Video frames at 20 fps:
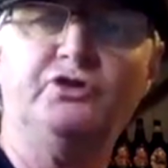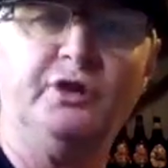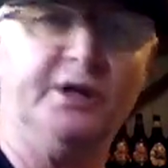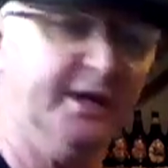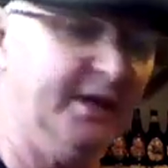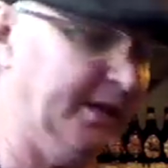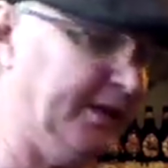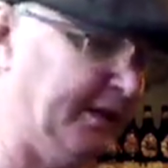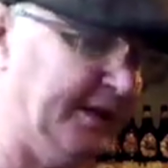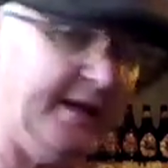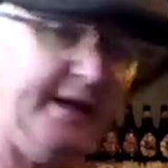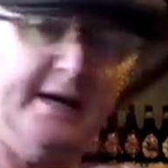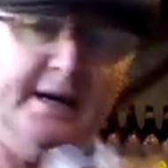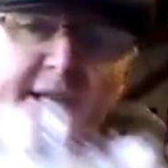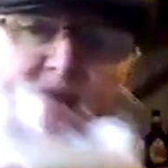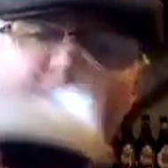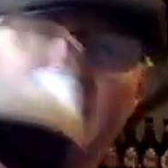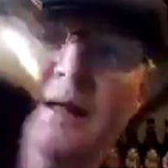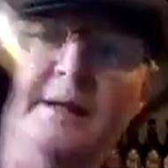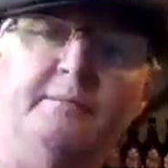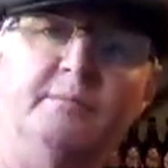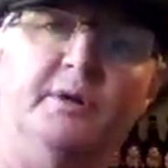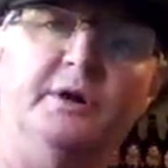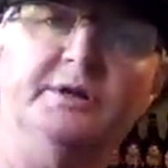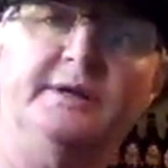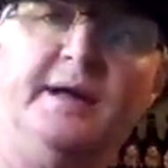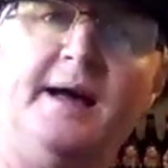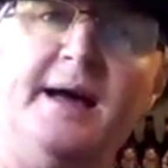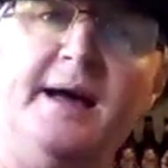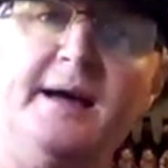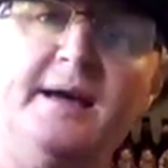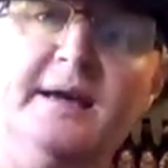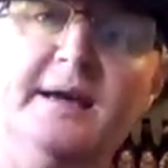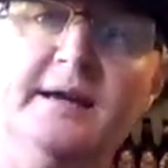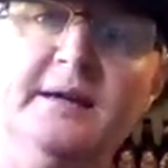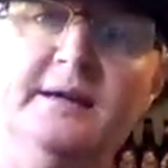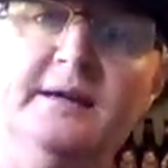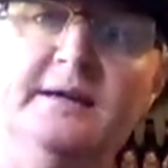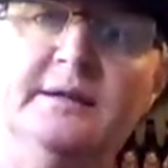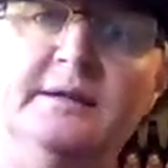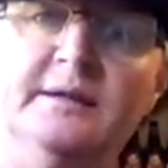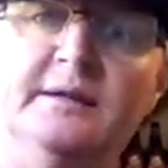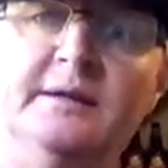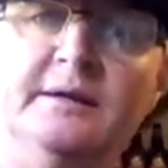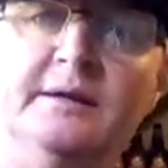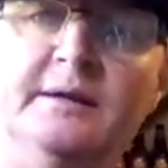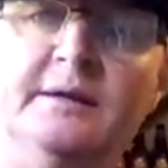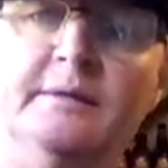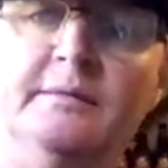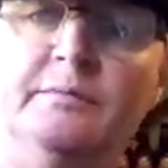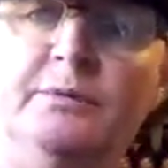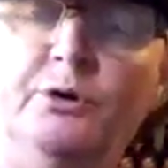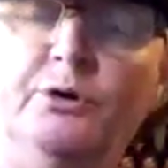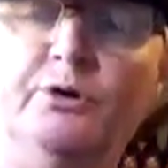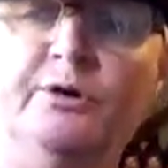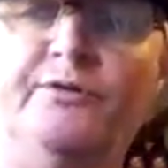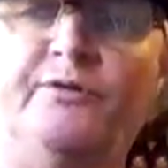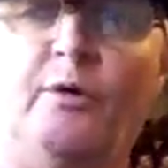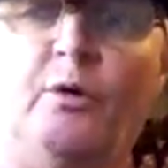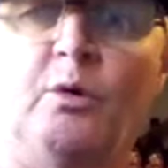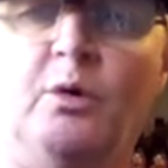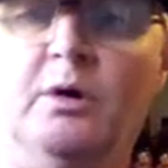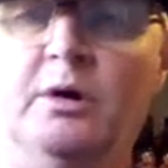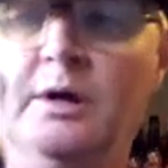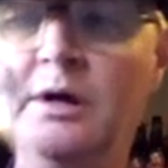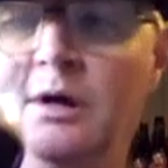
drinking my dark. Beautiful.